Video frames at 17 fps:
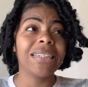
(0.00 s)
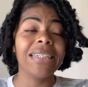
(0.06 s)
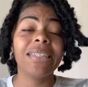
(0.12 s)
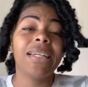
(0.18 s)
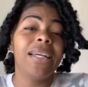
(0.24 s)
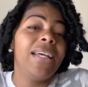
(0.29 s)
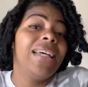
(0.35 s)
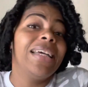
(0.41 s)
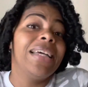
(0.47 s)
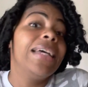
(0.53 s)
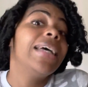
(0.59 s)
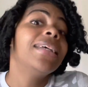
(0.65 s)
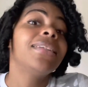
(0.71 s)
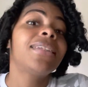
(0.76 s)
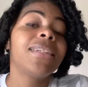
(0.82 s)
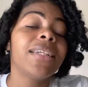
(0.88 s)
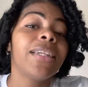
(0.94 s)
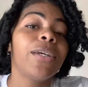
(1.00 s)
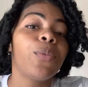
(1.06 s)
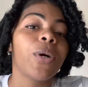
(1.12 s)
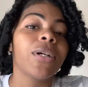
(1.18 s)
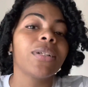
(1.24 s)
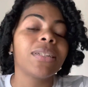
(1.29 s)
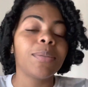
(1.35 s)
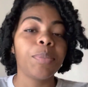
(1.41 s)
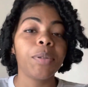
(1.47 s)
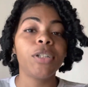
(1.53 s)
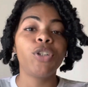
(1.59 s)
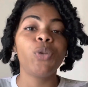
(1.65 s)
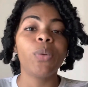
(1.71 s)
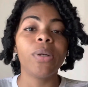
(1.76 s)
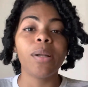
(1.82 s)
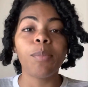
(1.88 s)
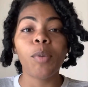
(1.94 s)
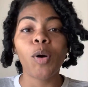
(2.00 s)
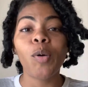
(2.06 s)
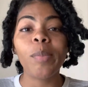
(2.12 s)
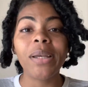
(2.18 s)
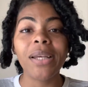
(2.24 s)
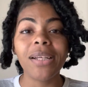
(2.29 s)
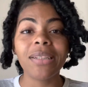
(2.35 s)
It instantly works. It puts you in a moment